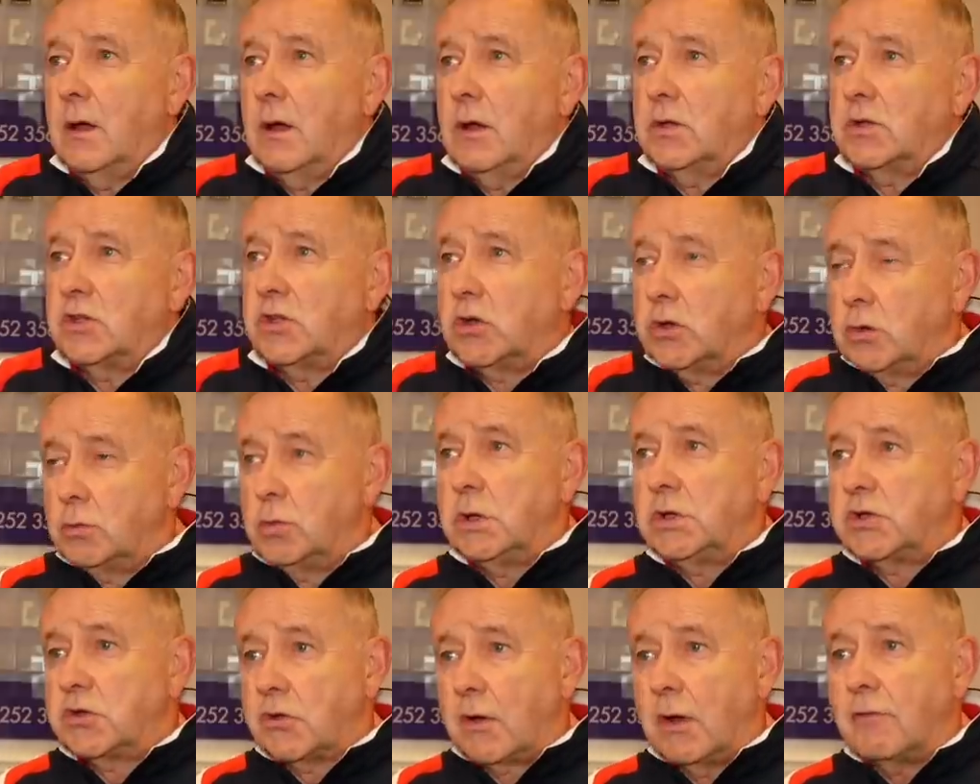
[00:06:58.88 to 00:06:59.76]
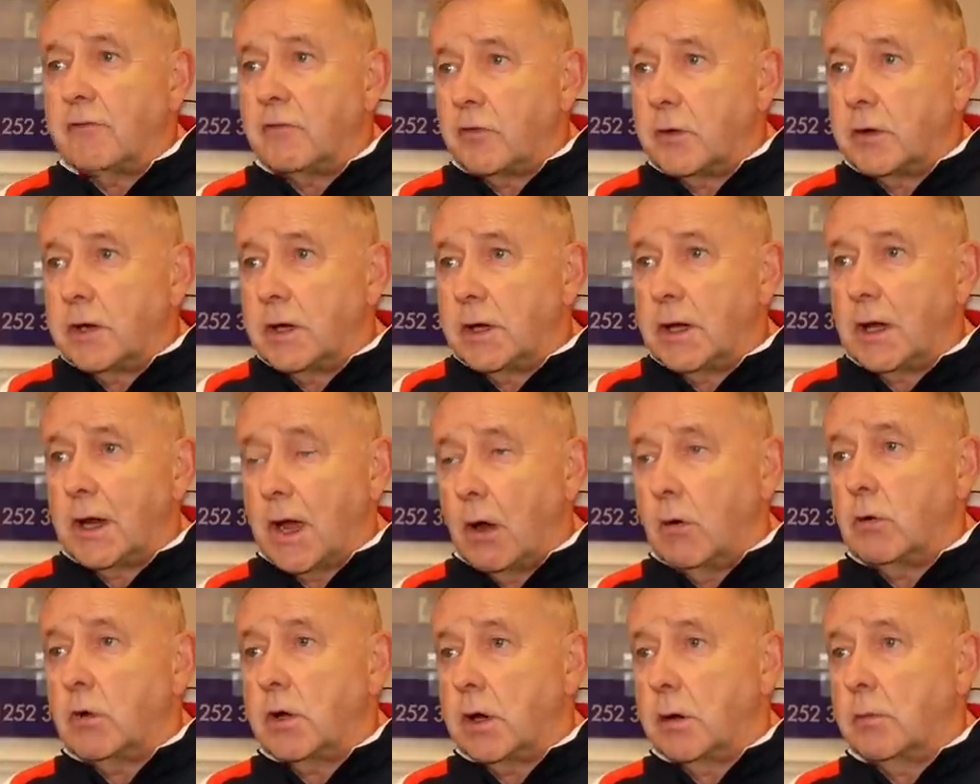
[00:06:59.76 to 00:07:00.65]
should we strengthen in the
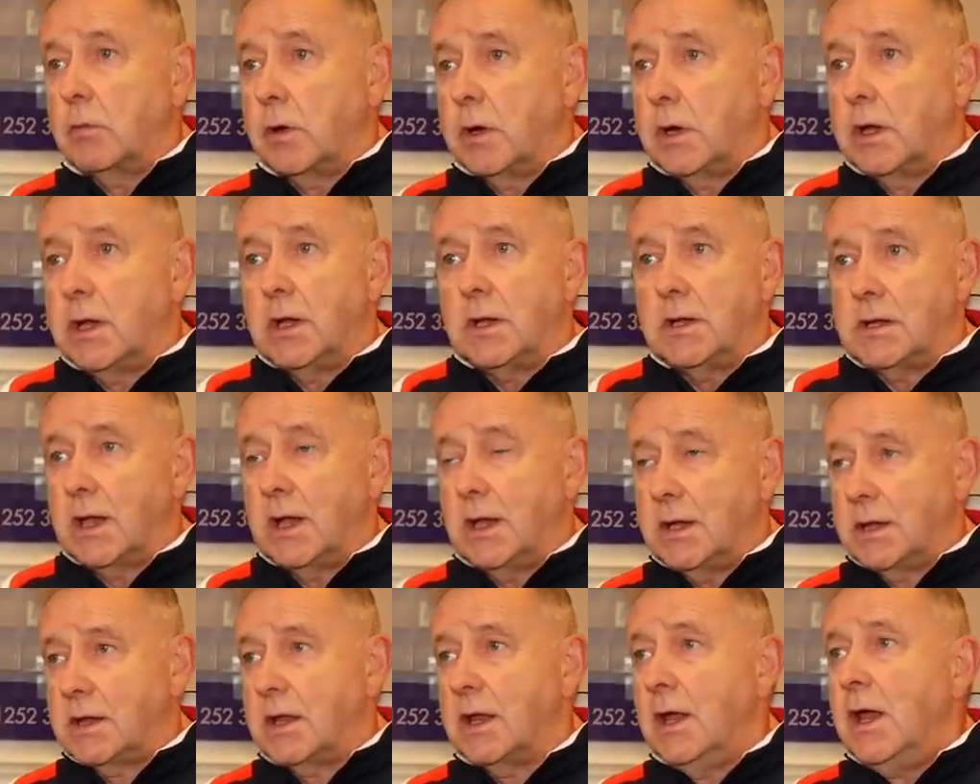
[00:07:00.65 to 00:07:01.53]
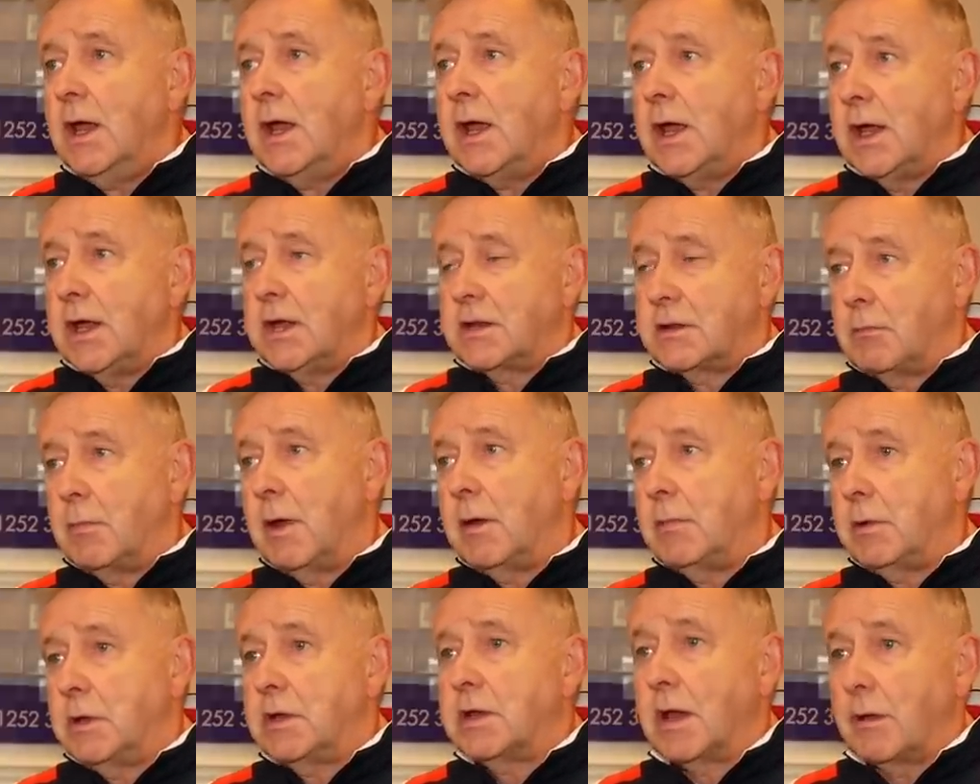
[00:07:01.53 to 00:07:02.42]
goalkeeper, it's
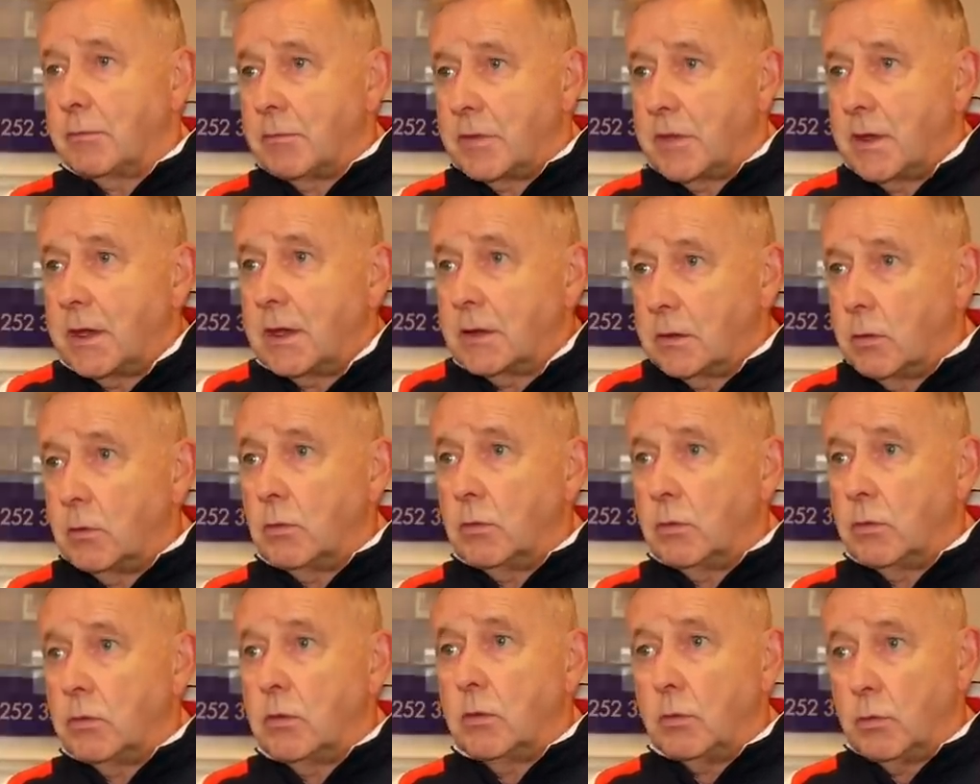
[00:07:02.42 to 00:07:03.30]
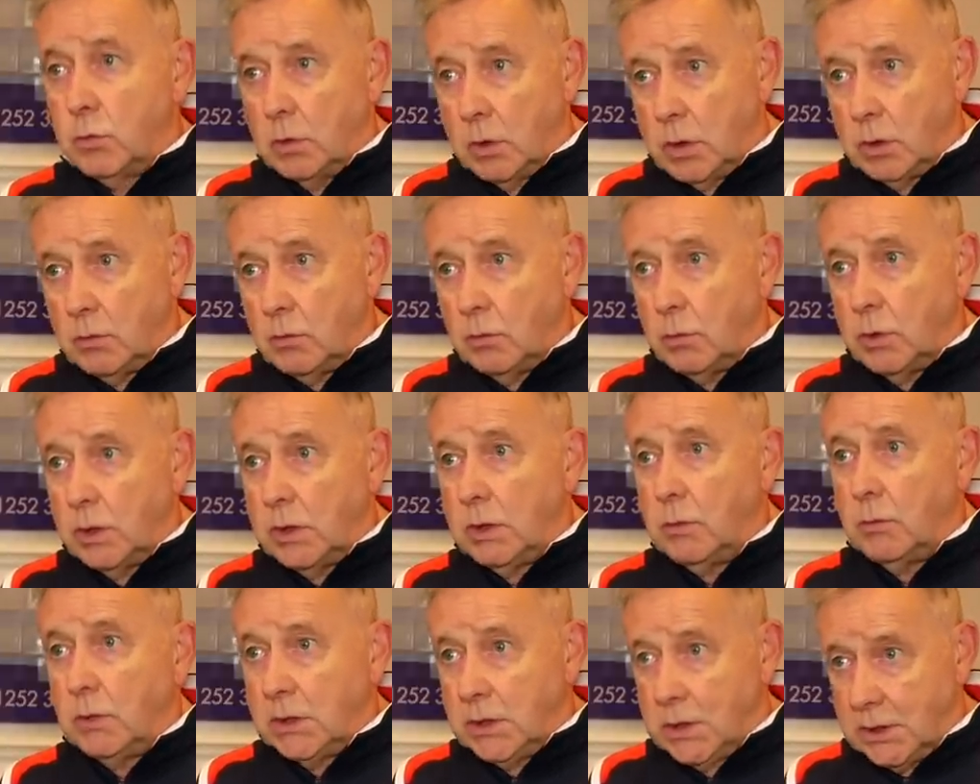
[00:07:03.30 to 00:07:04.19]
maybe something that we
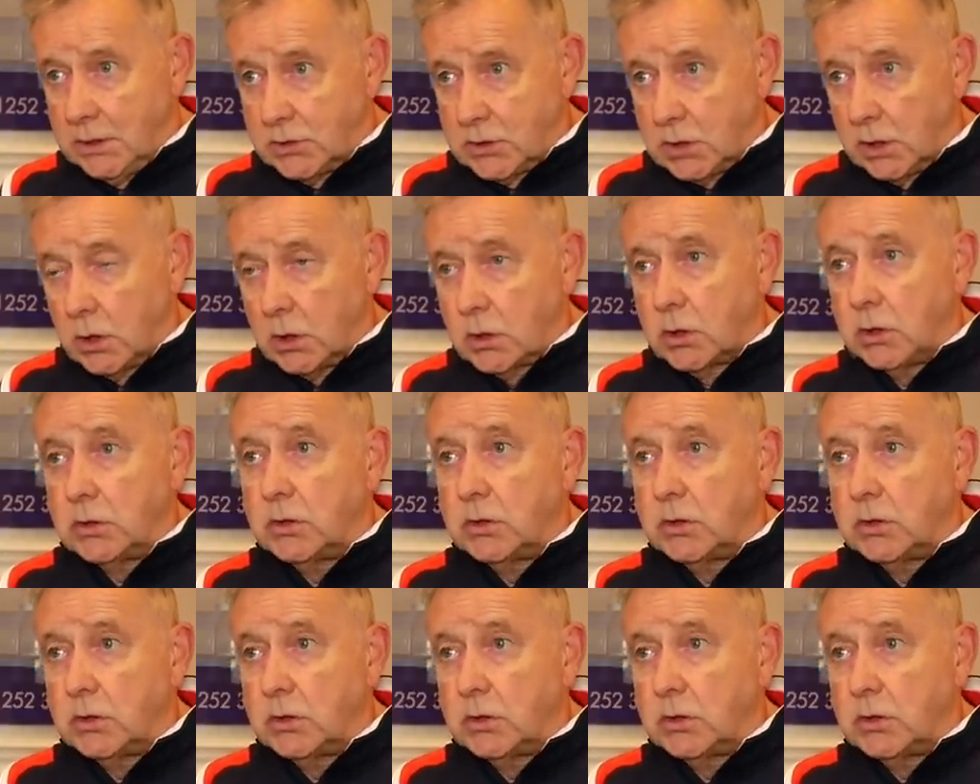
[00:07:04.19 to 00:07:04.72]
need to look